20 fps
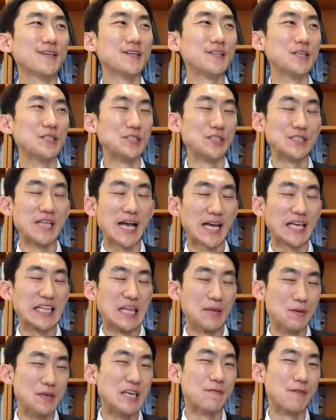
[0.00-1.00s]
this is an
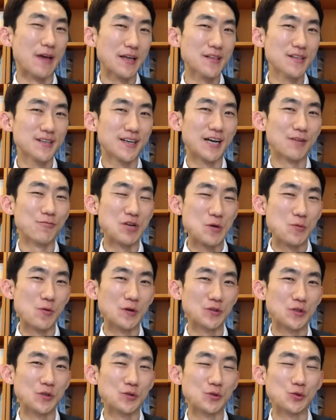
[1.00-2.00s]
academic event. I really
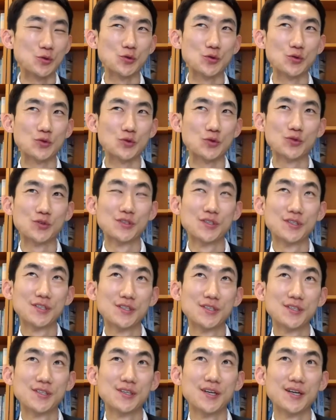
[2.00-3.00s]
wanted to
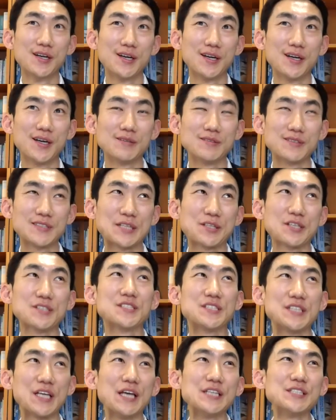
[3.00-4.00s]
set a
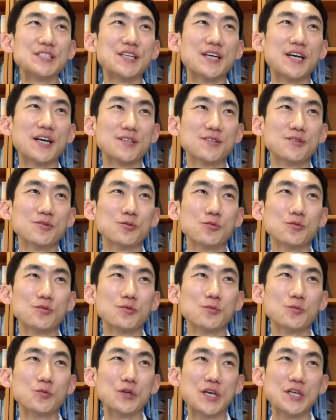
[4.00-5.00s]
stage that
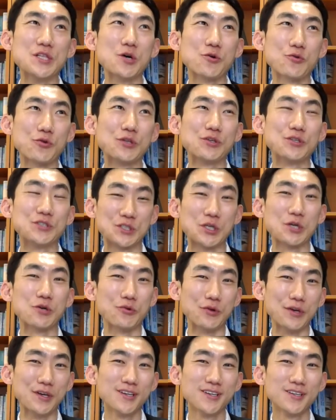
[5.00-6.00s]
we can agree to
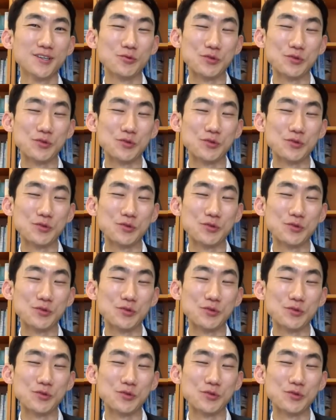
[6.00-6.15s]
disagree.